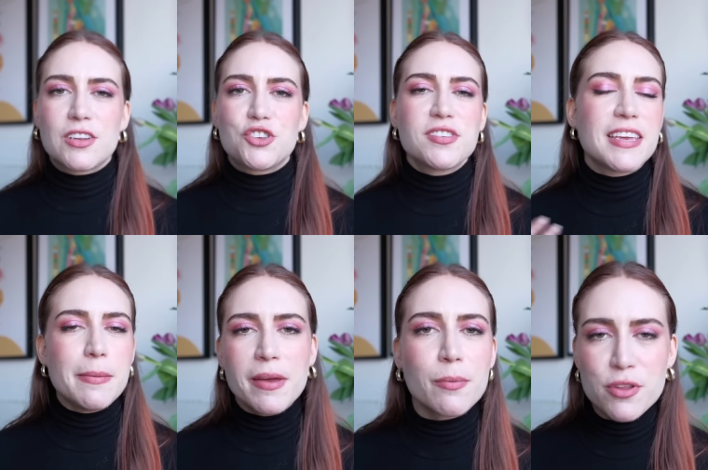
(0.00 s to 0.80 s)
Just
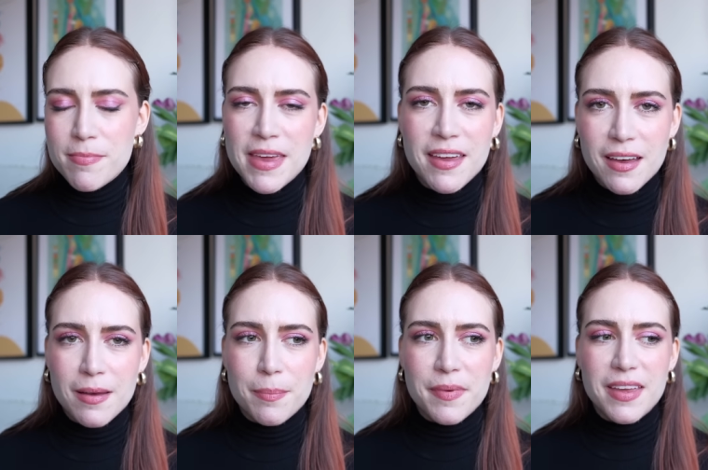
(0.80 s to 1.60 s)
keeping up with
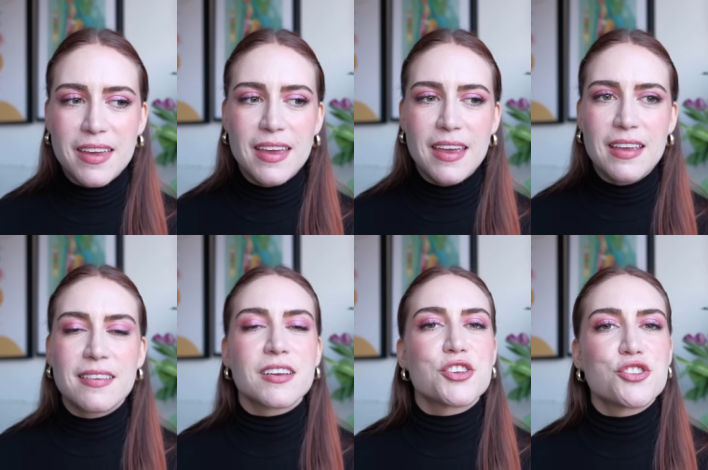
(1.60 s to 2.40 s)
makeup is
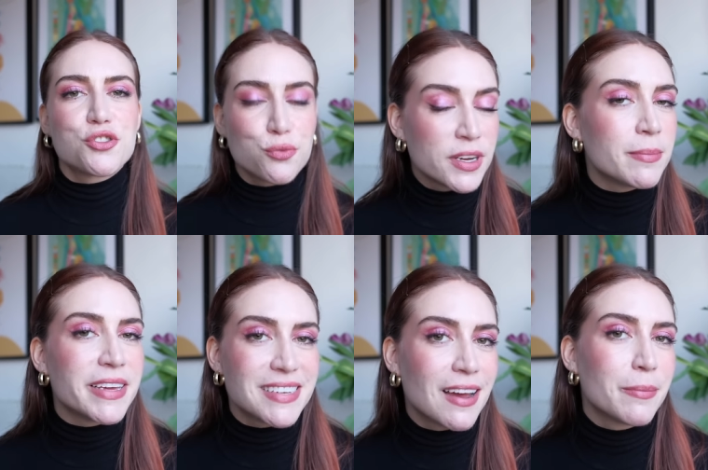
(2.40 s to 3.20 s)

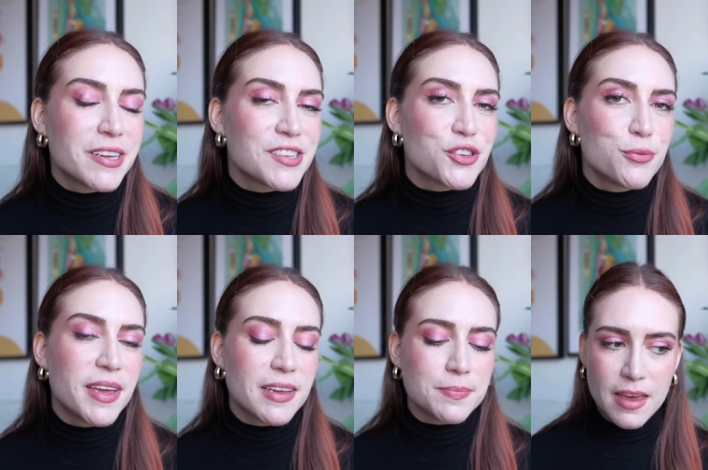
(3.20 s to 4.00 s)
extremely time
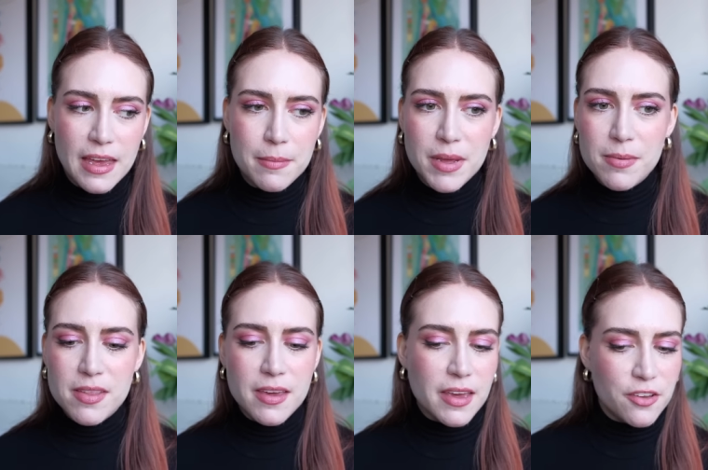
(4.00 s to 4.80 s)
consuming. And maybe
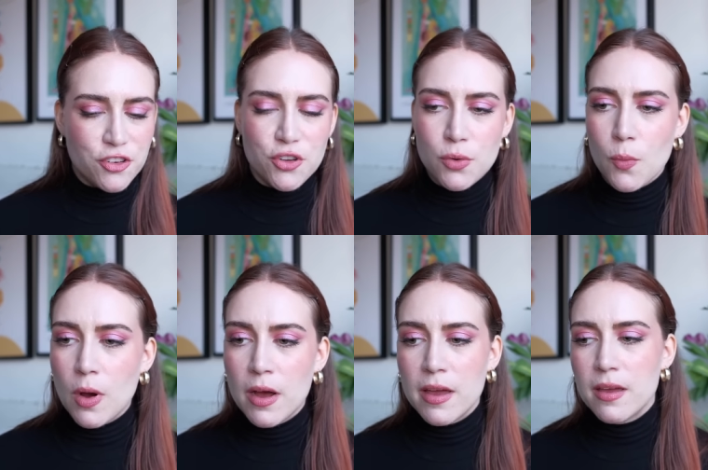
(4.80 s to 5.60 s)
the issue and
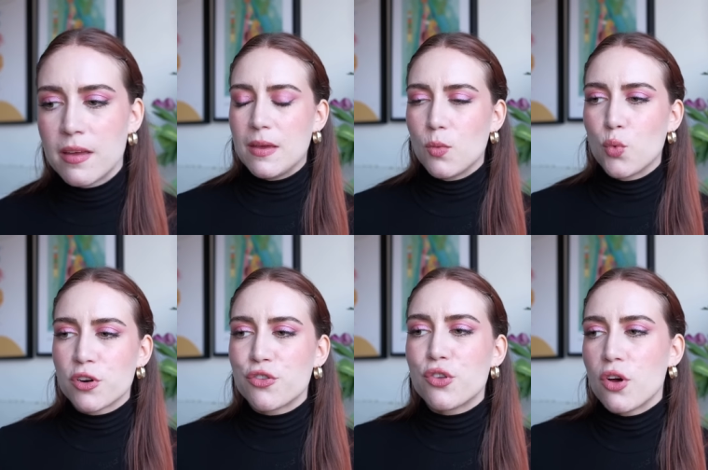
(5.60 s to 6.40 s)
why we're
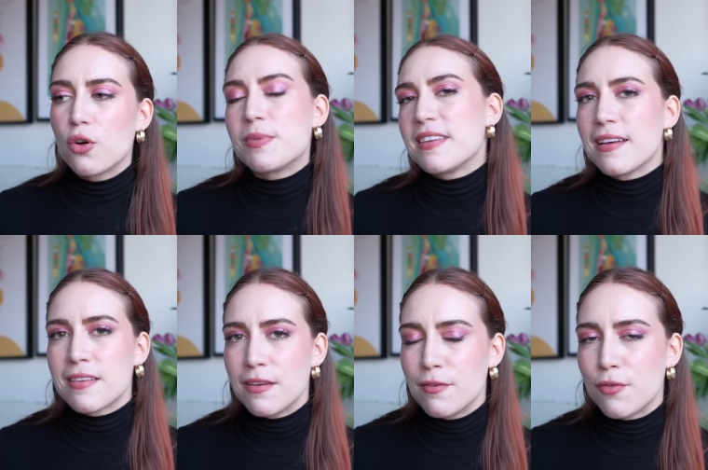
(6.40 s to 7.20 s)
so
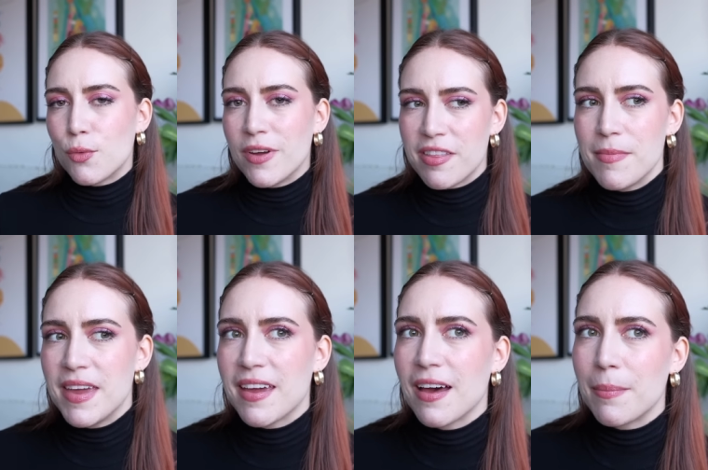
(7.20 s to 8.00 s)
obsessive with
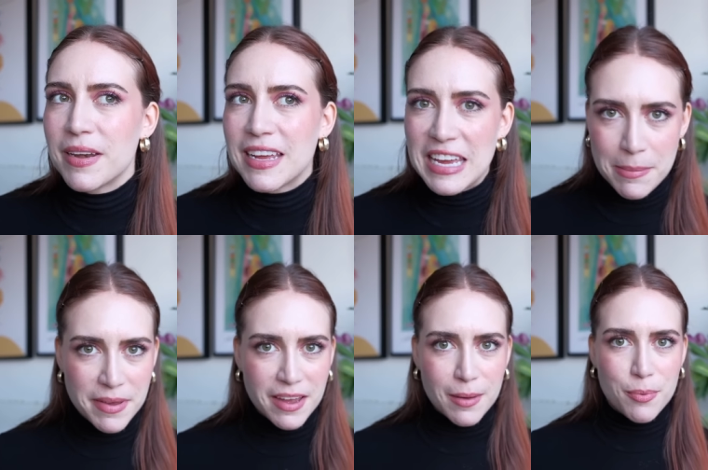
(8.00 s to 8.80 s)
makeup and
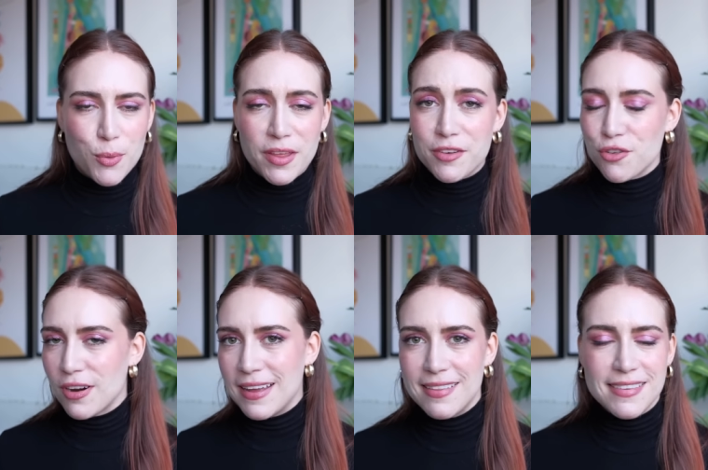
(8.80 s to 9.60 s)
keeping up with
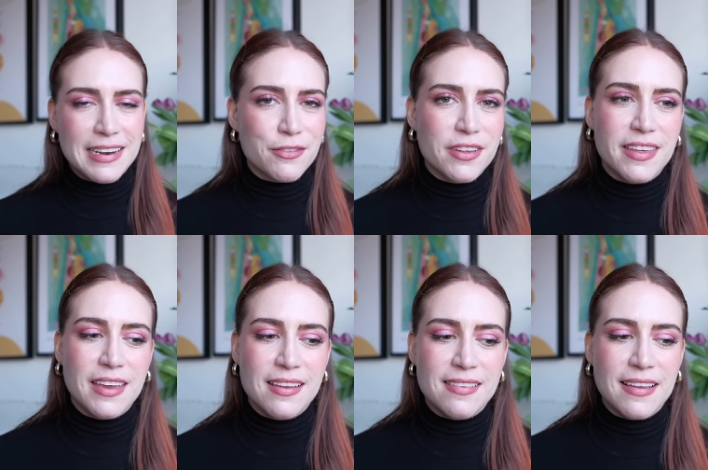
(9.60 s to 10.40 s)
trends and everything
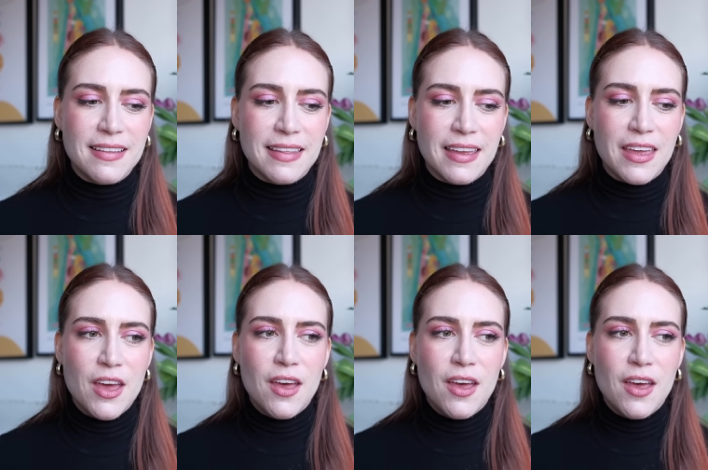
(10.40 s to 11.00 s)
is that, like,